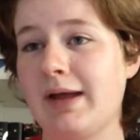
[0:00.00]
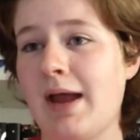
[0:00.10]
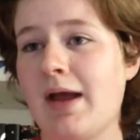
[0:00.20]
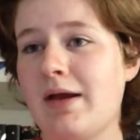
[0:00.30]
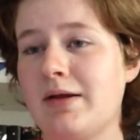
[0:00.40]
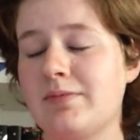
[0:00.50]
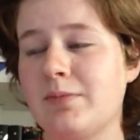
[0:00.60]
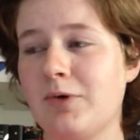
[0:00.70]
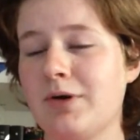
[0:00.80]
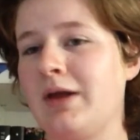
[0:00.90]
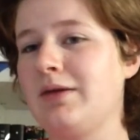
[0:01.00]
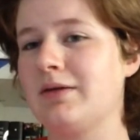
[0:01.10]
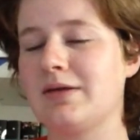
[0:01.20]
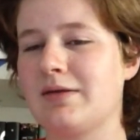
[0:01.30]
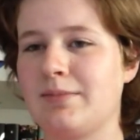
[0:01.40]
and more knight
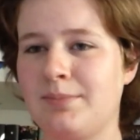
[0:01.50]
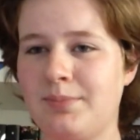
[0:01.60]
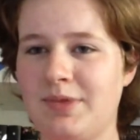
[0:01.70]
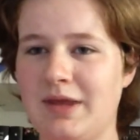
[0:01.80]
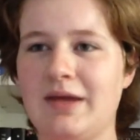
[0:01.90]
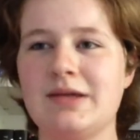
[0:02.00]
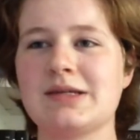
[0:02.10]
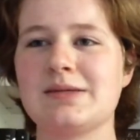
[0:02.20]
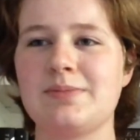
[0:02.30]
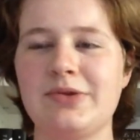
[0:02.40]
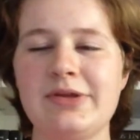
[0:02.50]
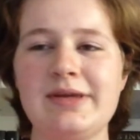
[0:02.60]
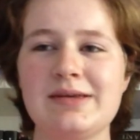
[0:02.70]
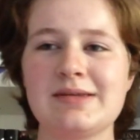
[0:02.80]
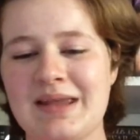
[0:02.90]
things,
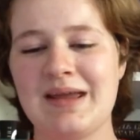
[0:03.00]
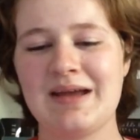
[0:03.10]
please.